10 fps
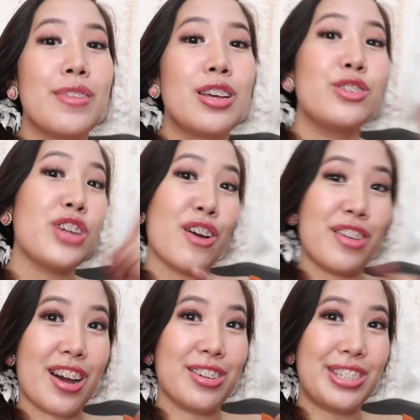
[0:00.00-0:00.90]
shout
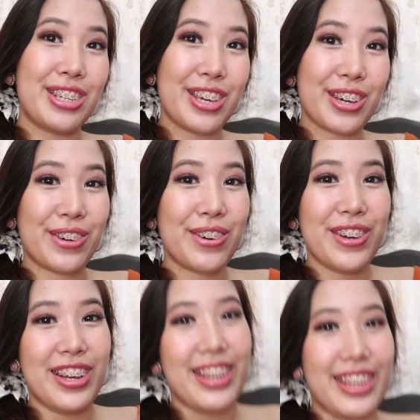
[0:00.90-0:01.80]
out to you
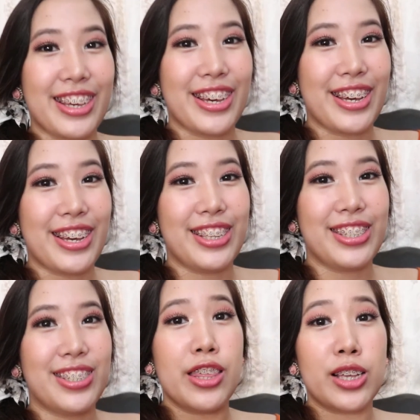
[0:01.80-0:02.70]

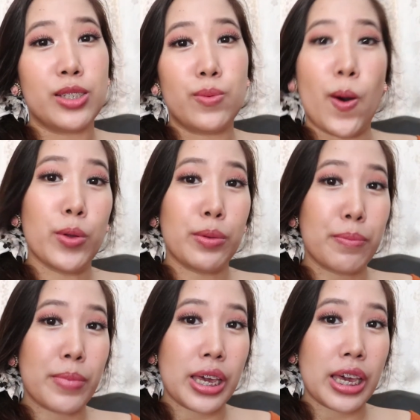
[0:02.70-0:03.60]
because this won't
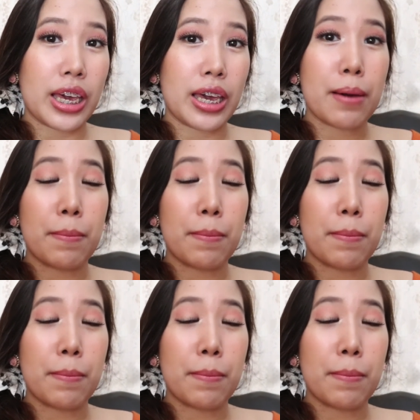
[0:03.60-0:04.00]
be